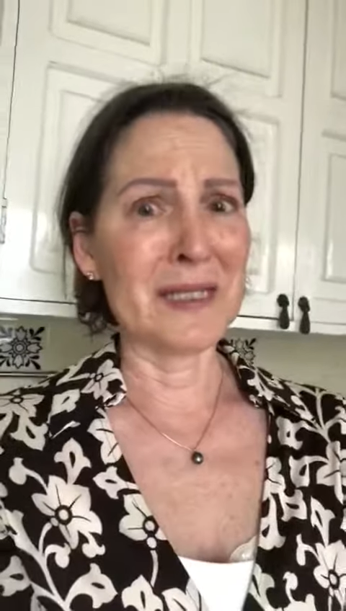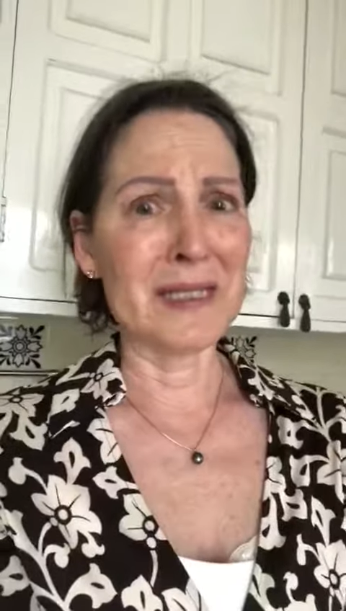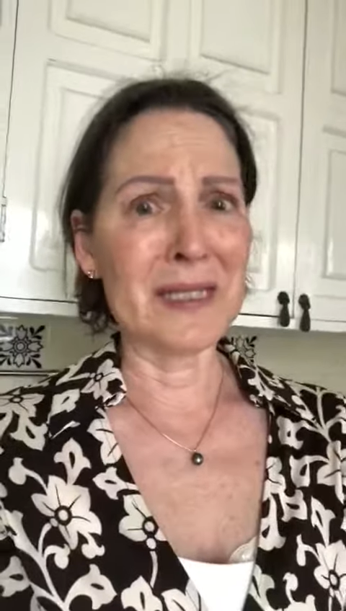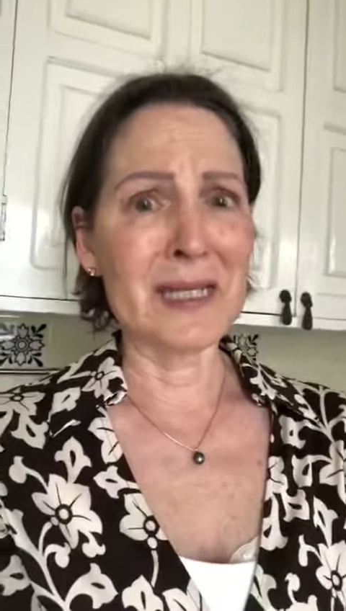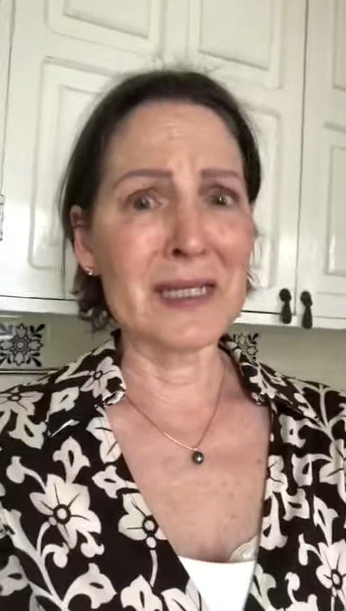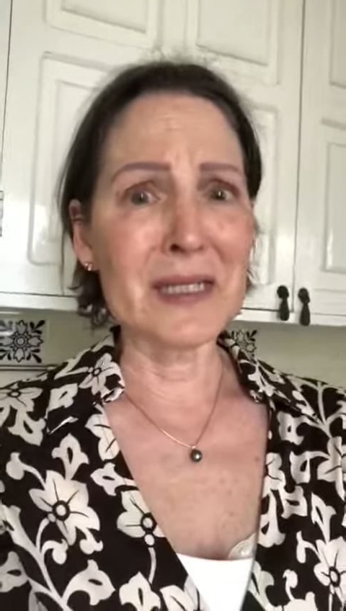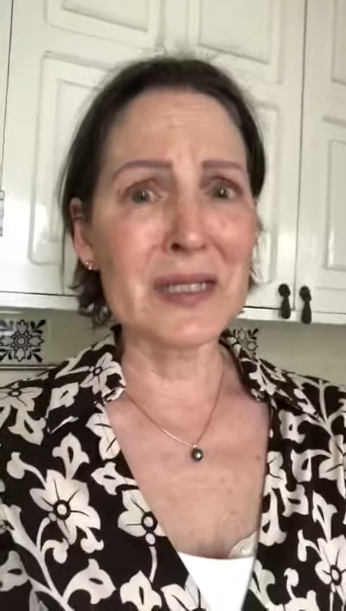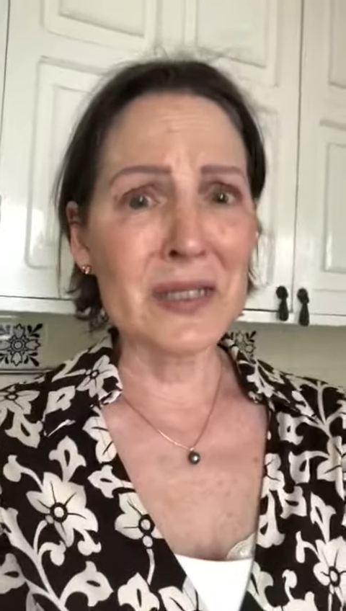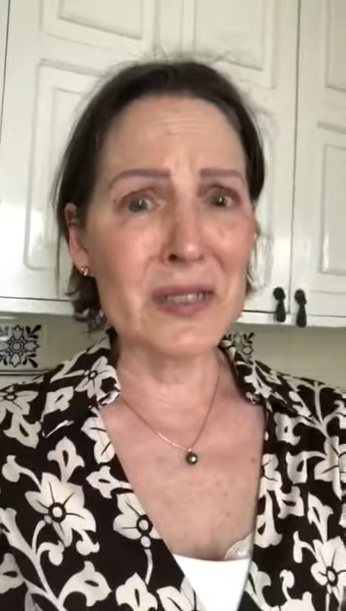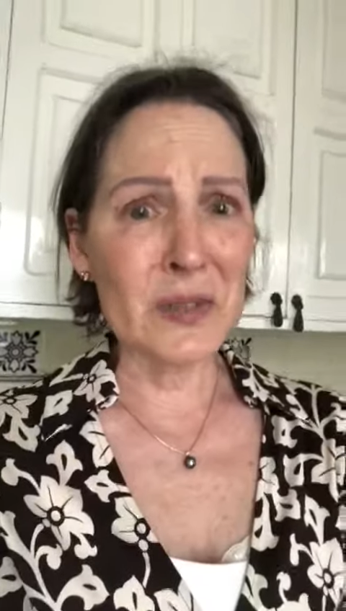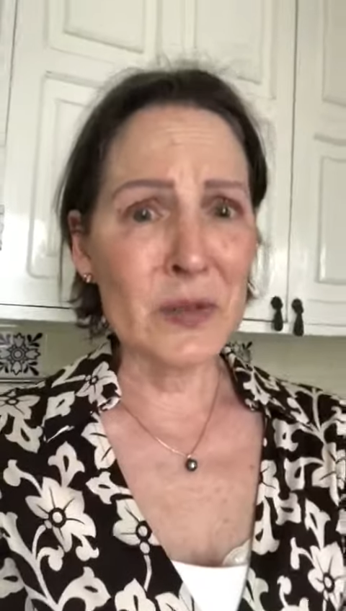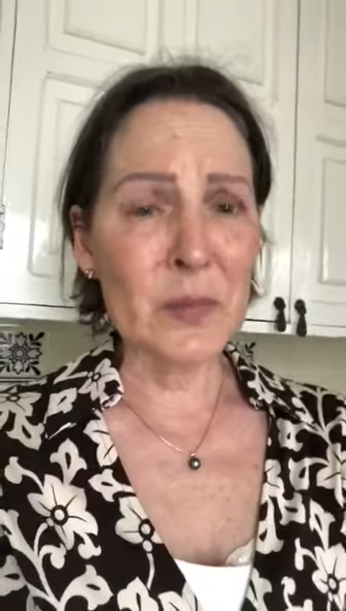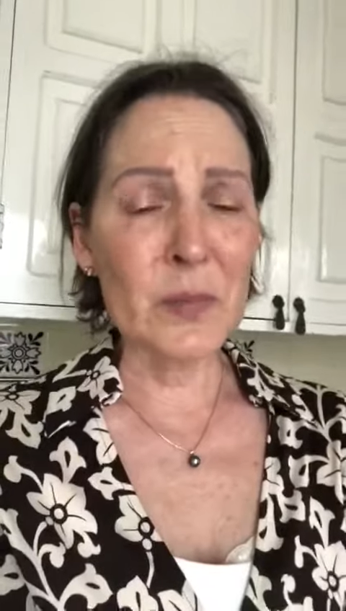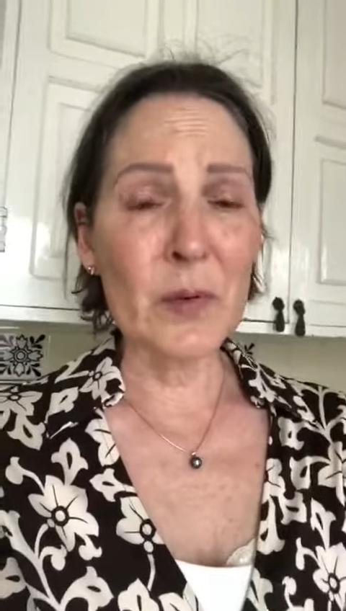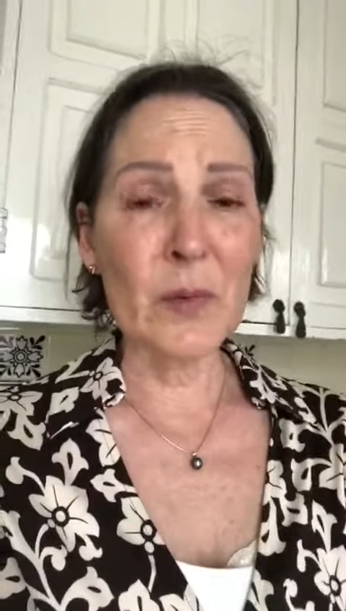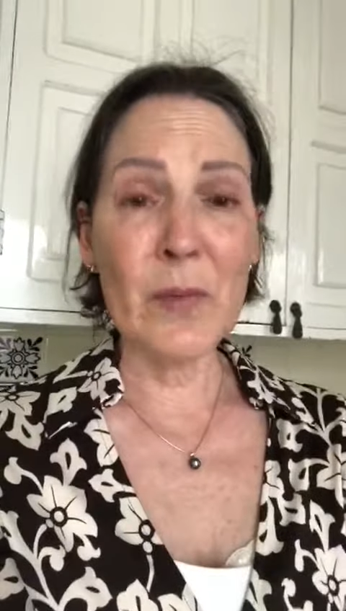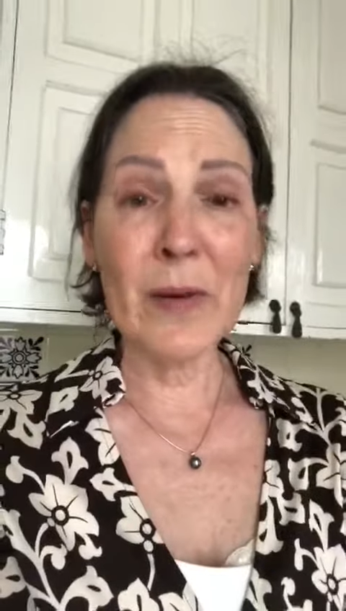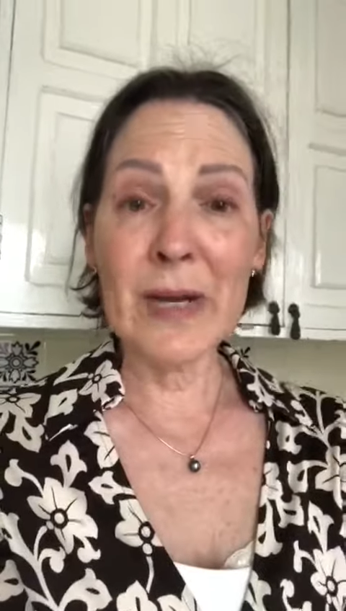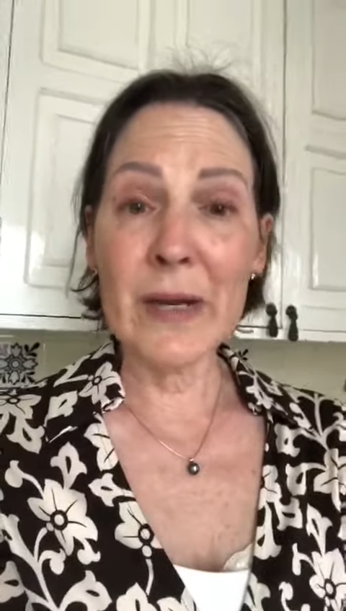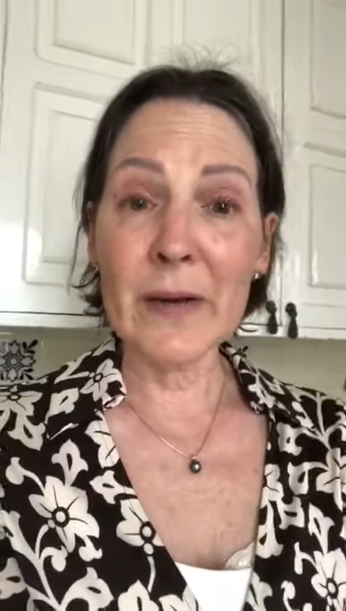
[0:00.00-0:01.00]
that's super
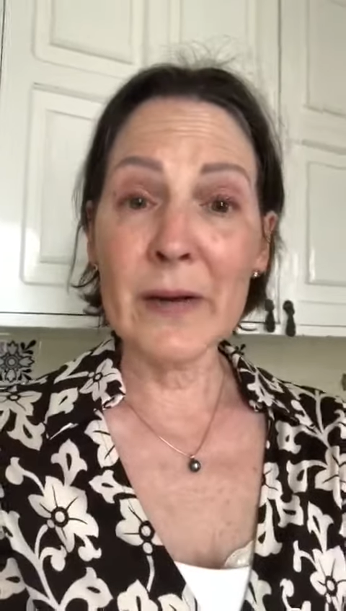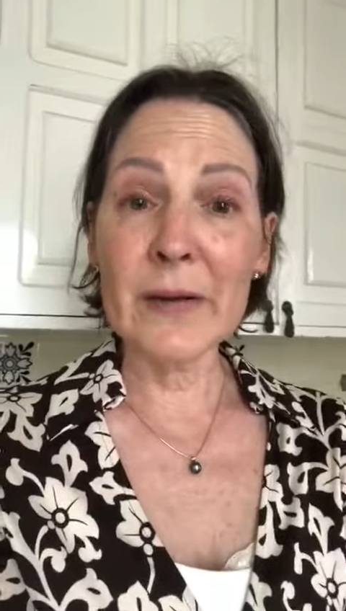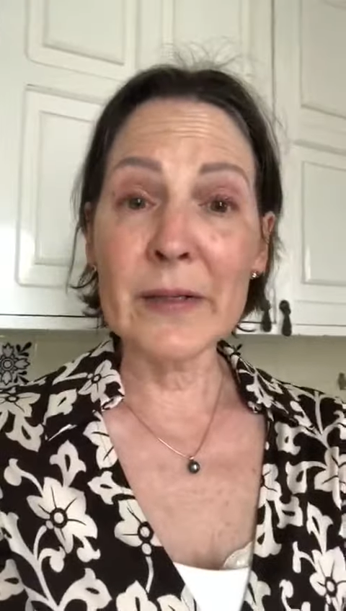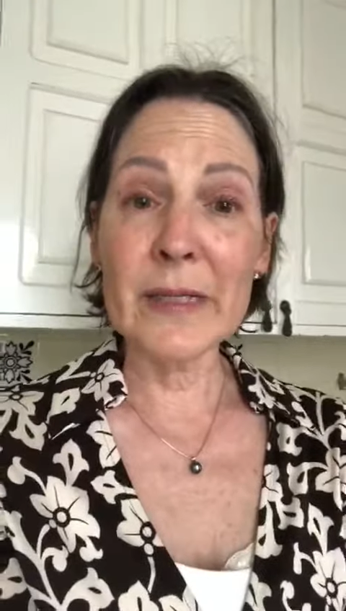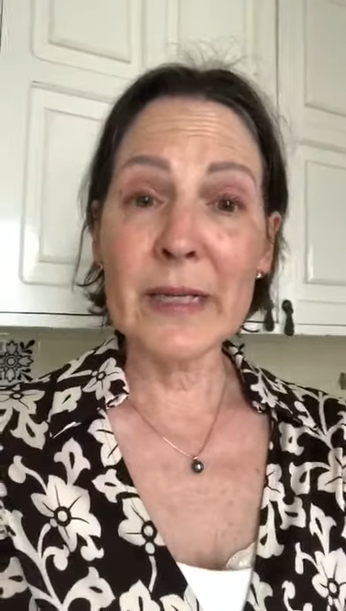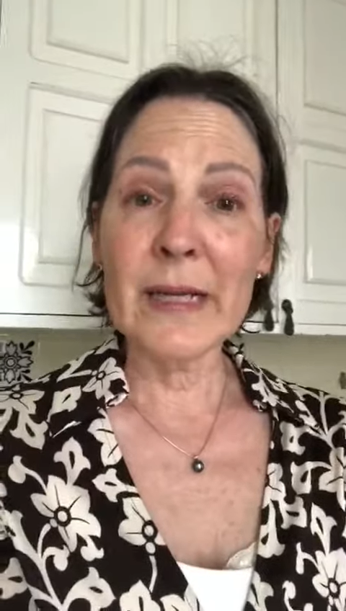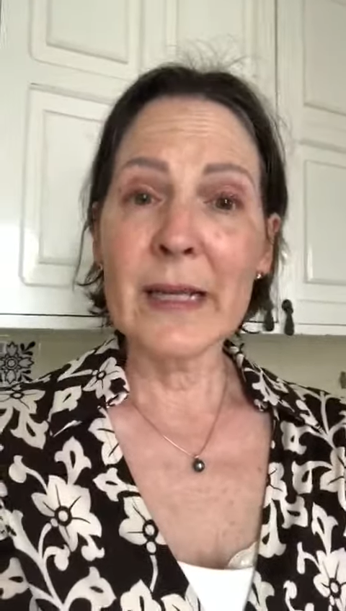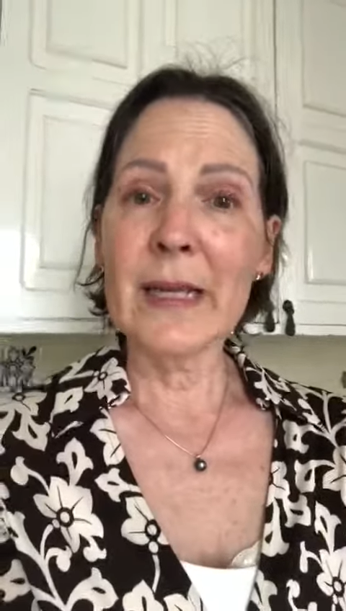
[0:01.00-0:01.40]
weird,